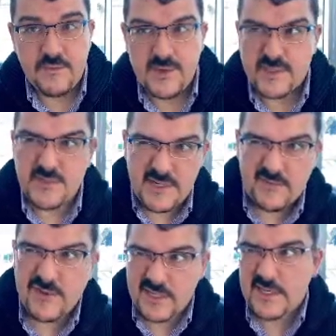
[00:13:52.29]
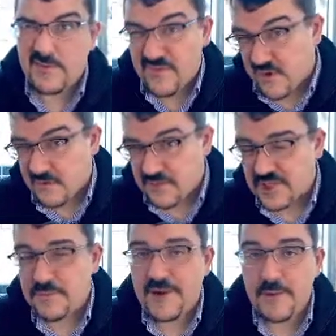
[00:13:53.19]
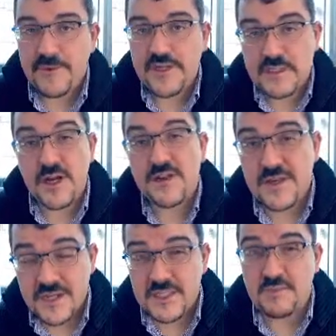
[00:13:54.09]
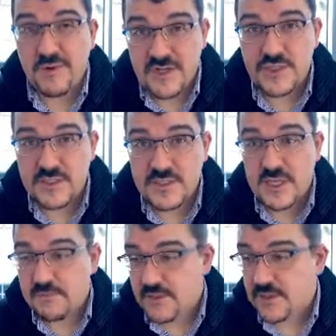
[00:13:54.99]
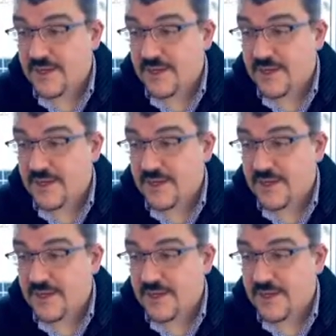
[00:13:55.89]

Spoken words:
which we didn't really talk very much about, but it's called an expression statement.